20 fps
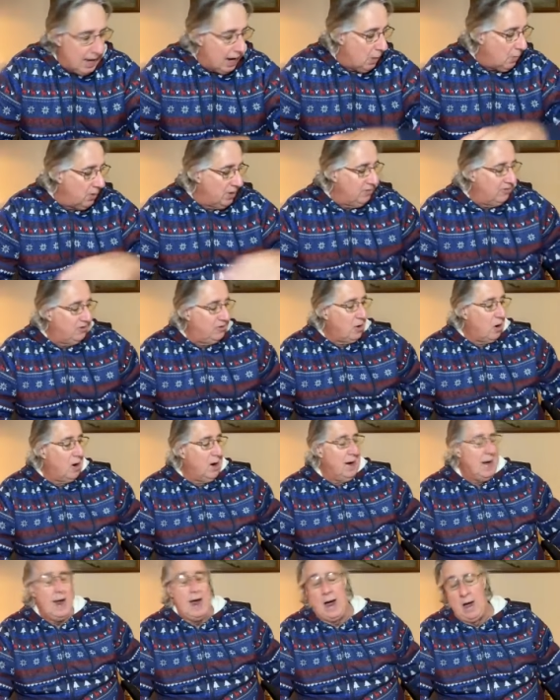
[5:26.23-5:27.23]
I want to
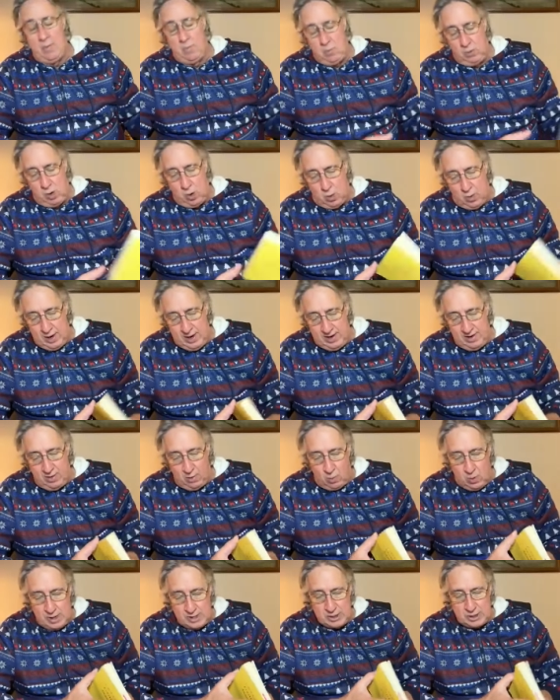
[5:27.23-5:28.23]
start now going into
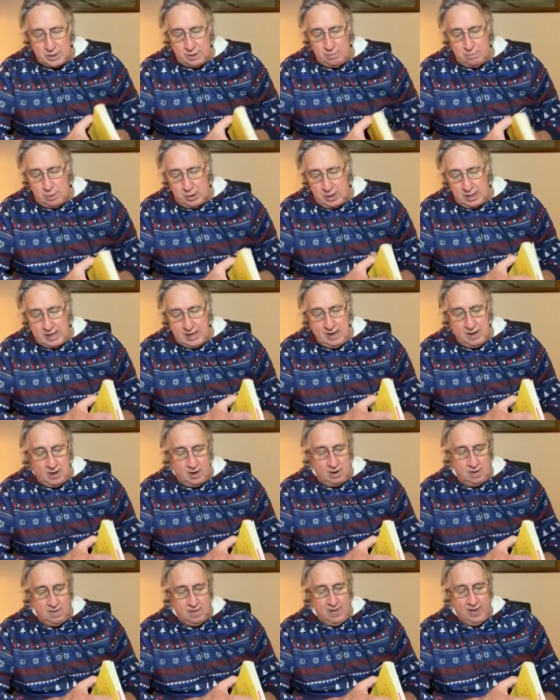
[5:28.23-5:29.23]
the Western book
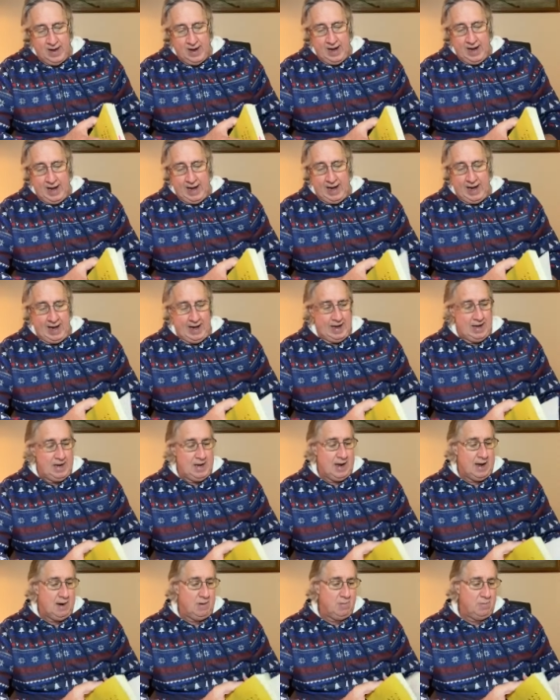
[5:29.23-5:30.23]
here.
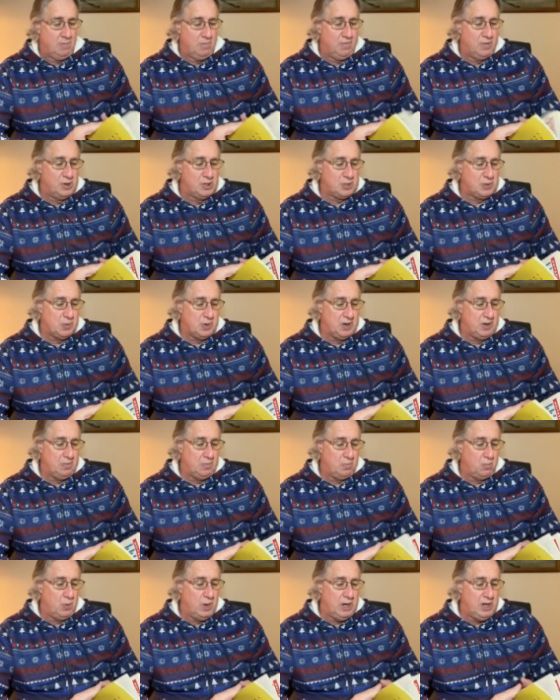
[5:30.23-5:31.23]
And uh, first, I want to
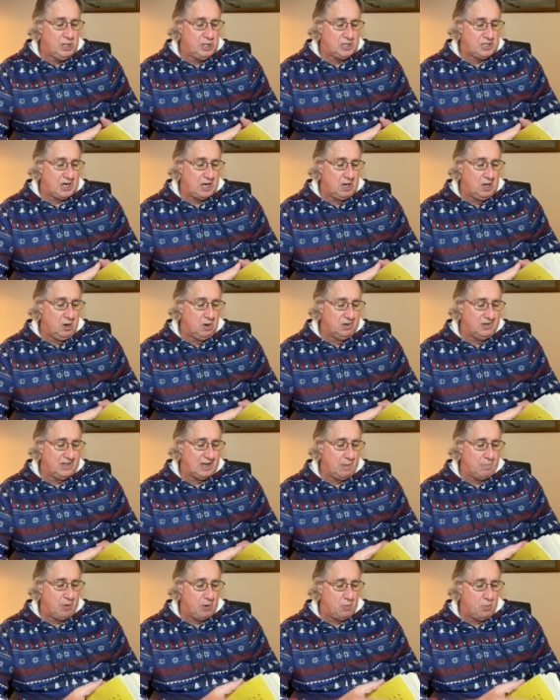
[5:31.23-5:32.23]
read just a little
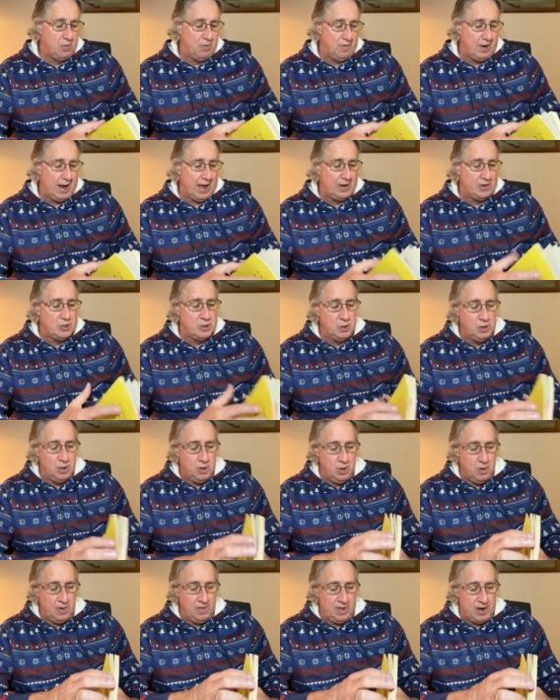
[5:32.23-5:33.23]
something out to
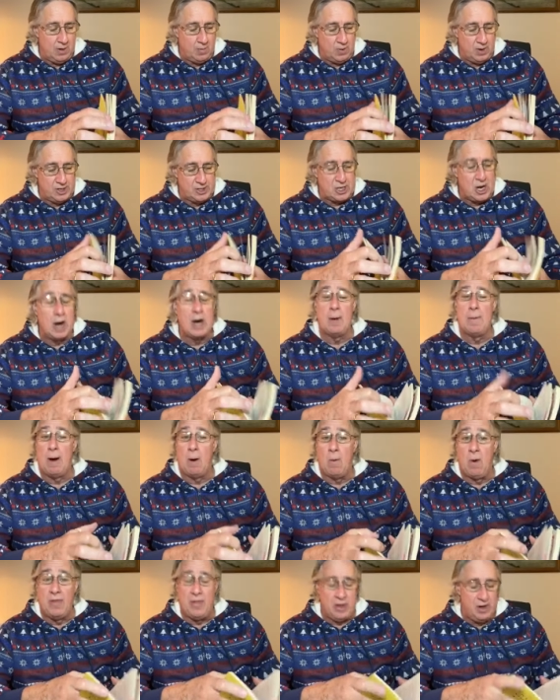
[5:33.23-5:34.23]
you, and then I want to talk
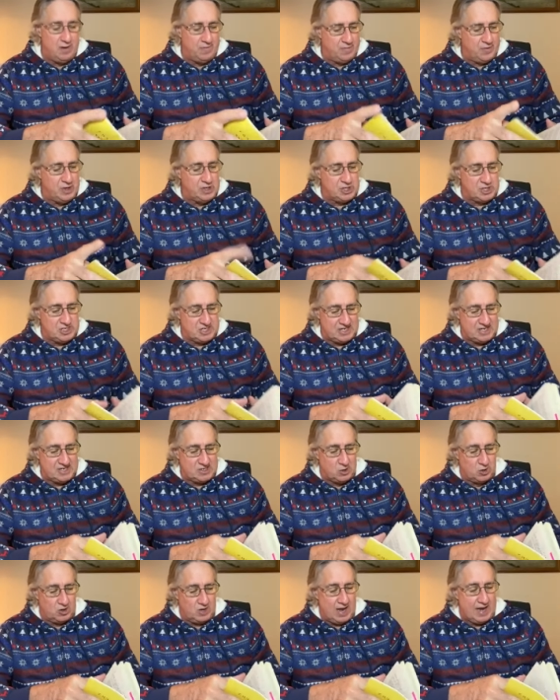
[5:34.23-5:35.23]
about what the
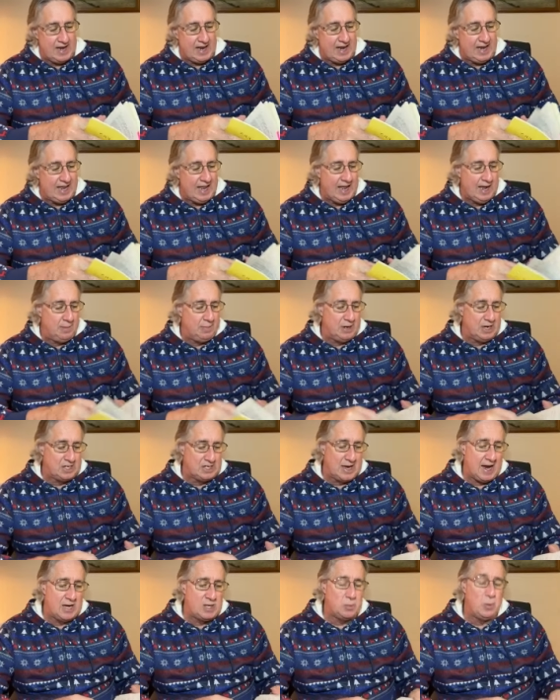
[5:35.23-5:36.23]
deficiencies look like again,
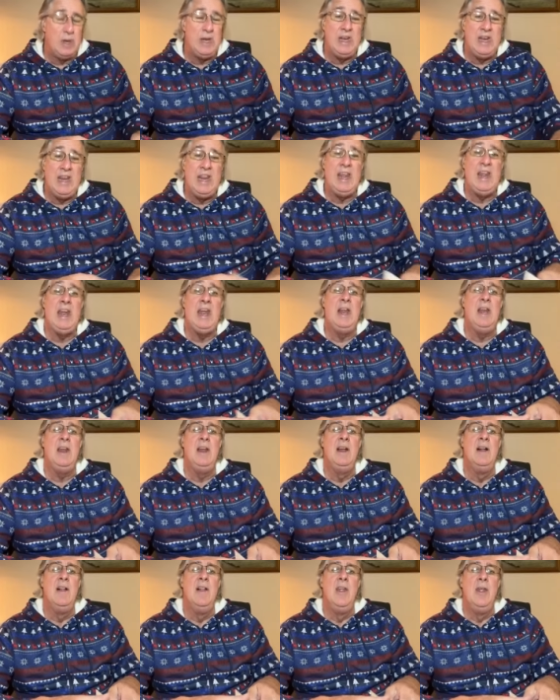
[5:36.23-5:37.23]
because guys, we
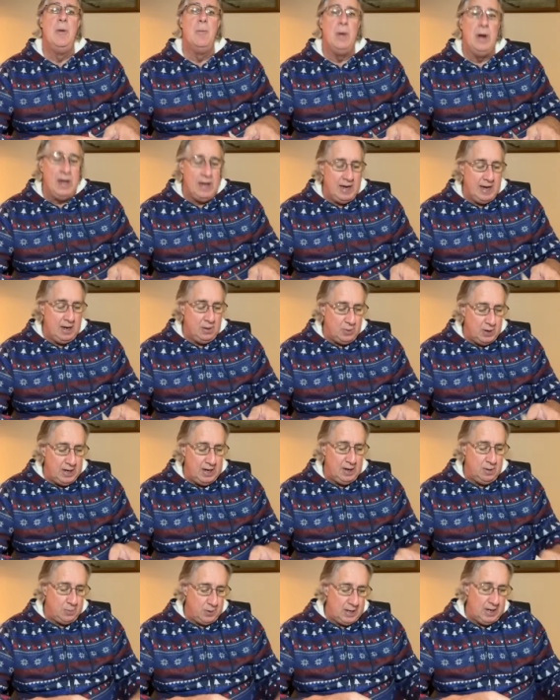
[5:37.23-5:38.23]
need we need, we
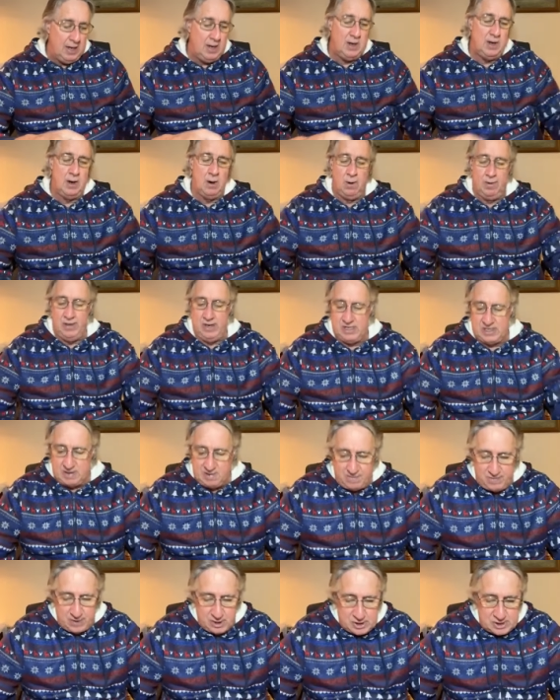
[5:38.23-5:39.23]
need, we need to know these
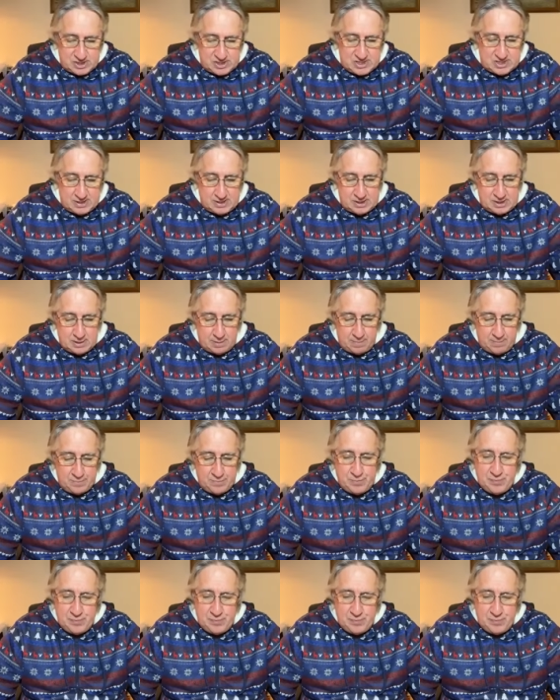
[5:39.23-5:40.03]
deficiencies.